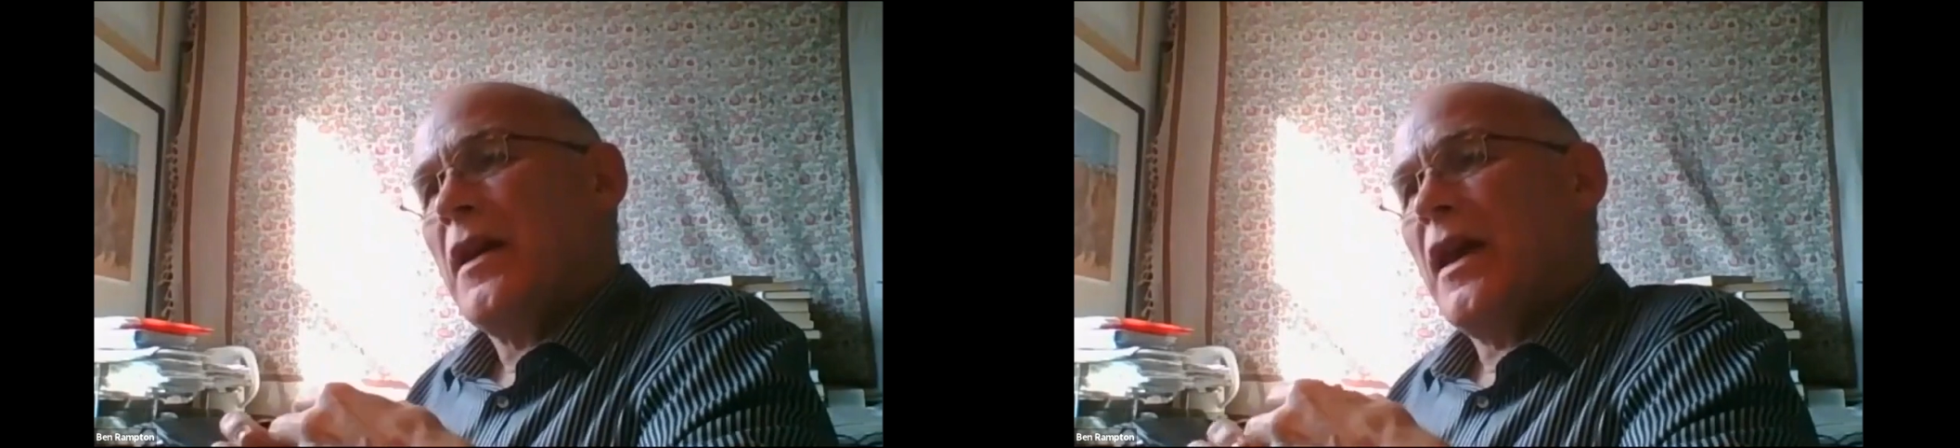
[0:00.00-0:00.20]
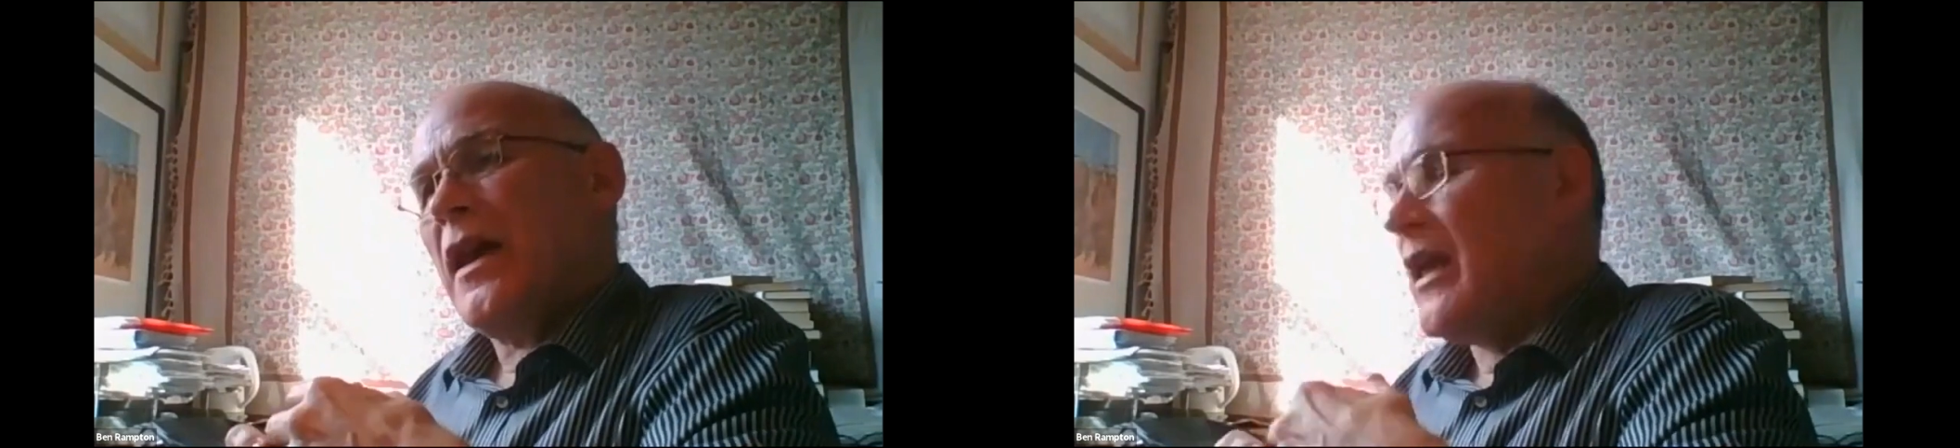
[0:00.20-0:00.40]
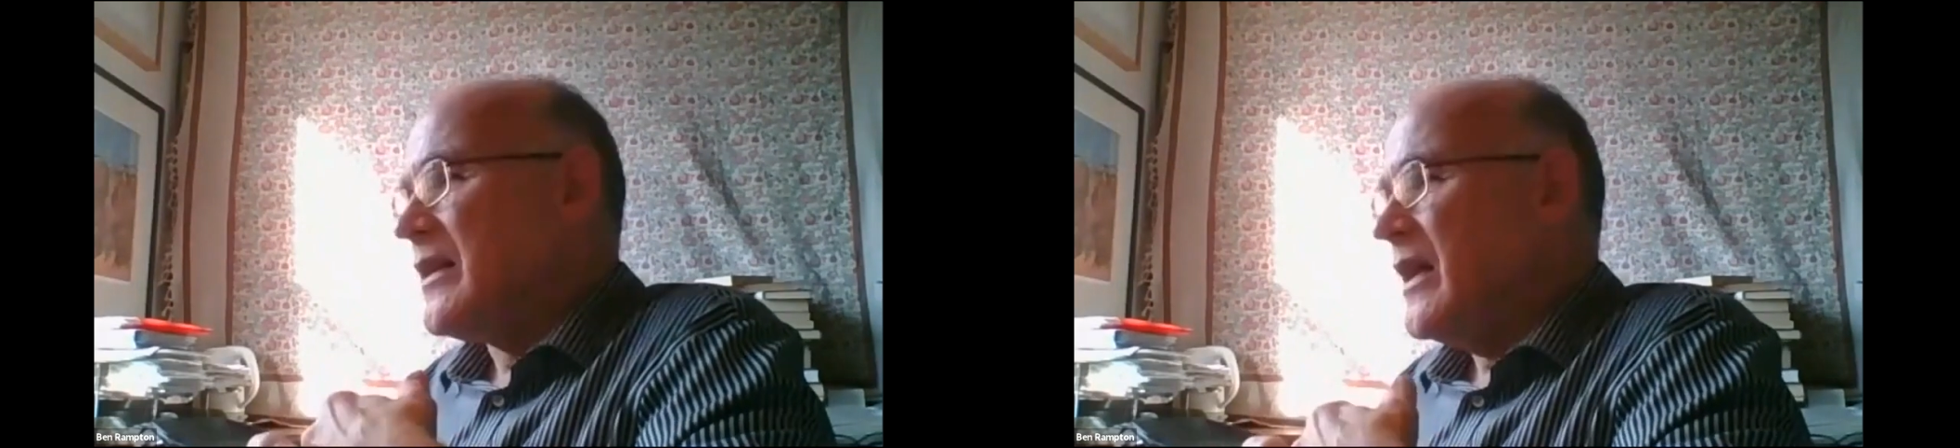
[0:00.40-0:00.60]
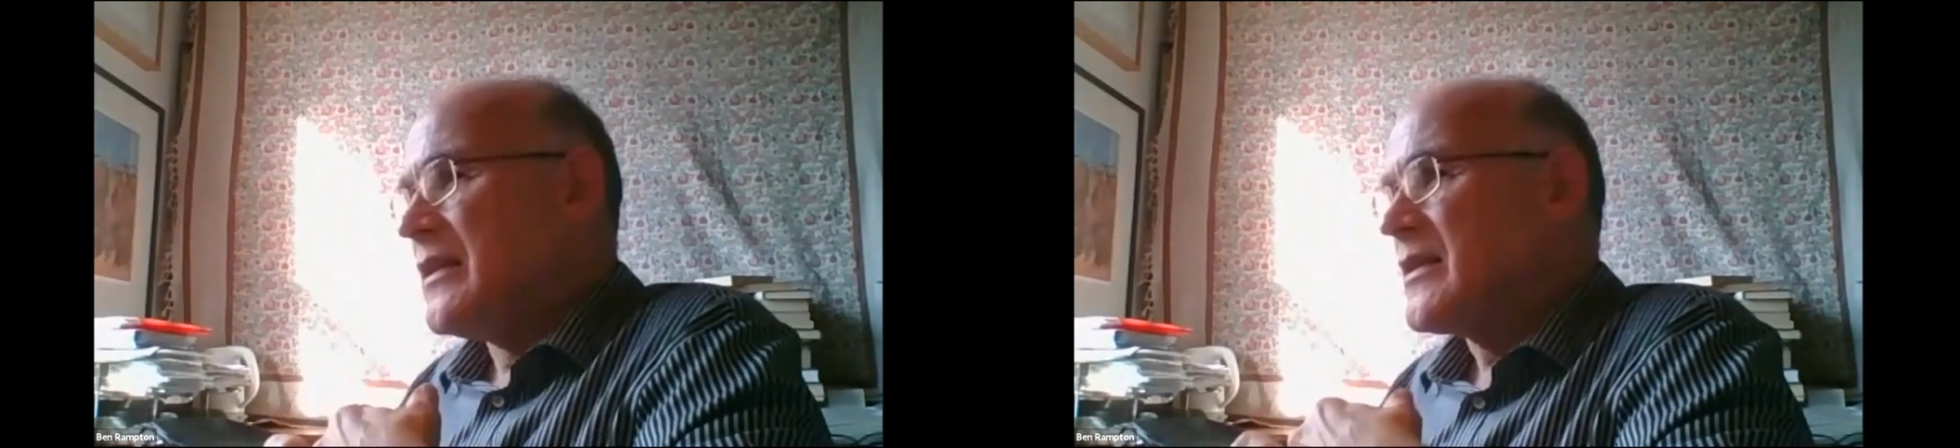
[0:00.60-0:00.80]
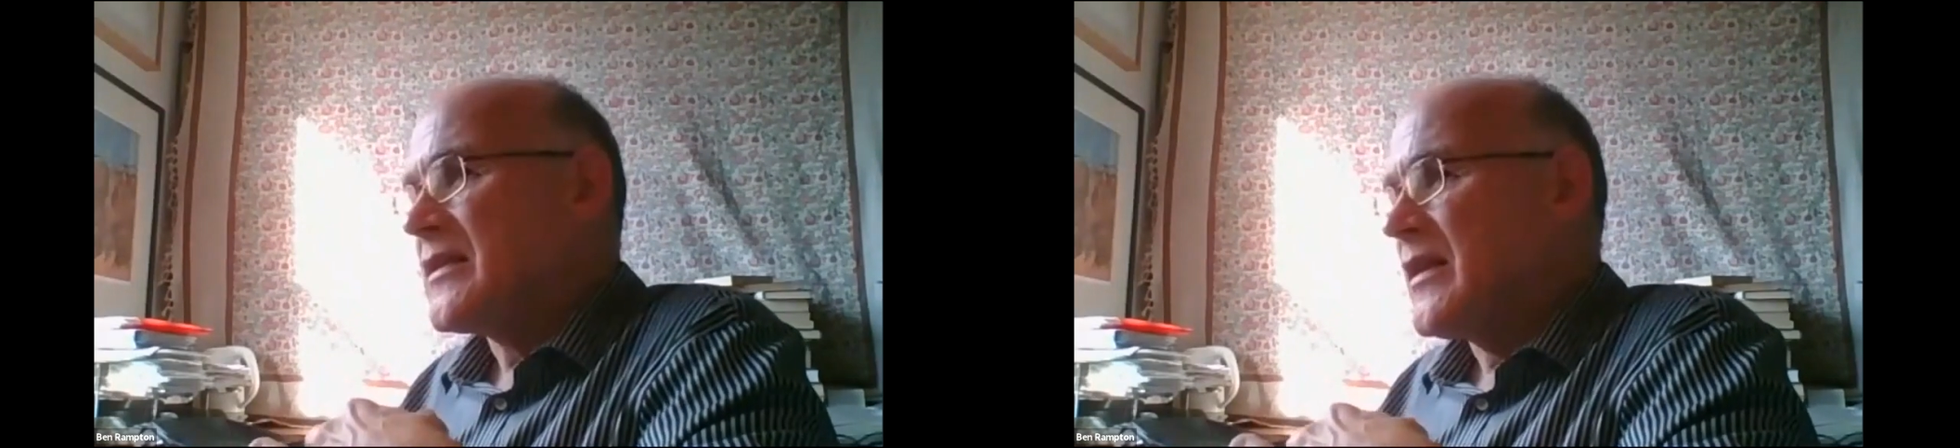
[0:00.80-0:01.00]

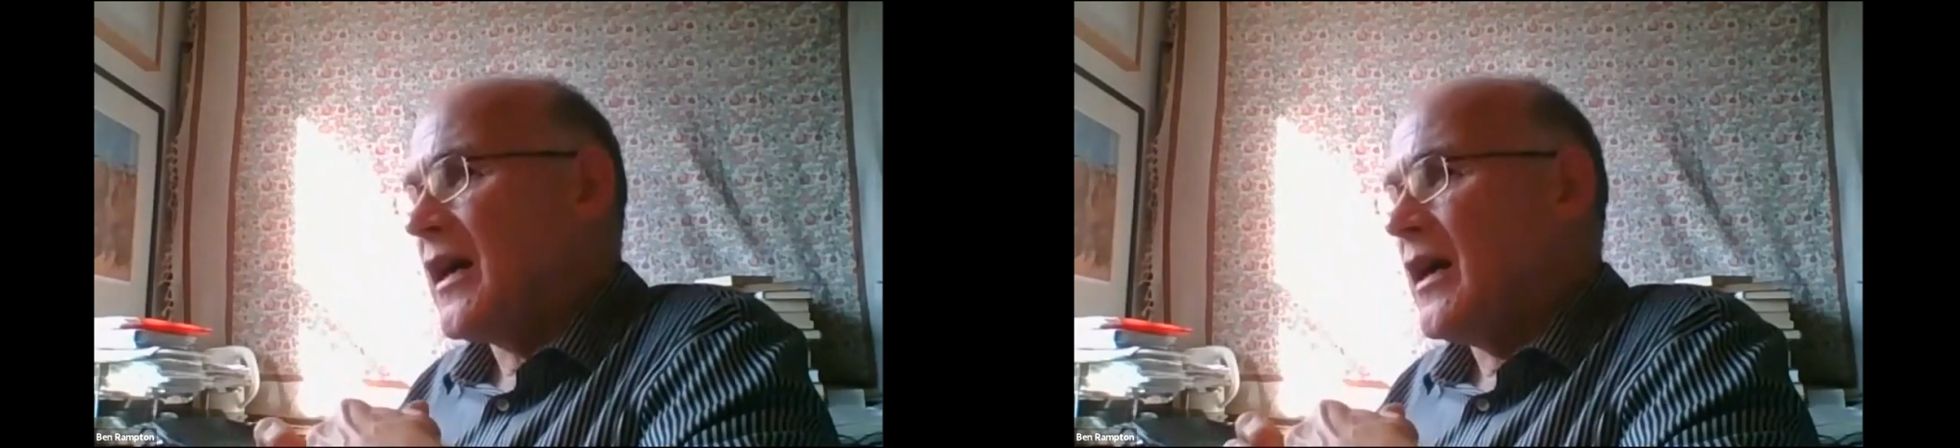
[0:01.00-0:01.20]
It's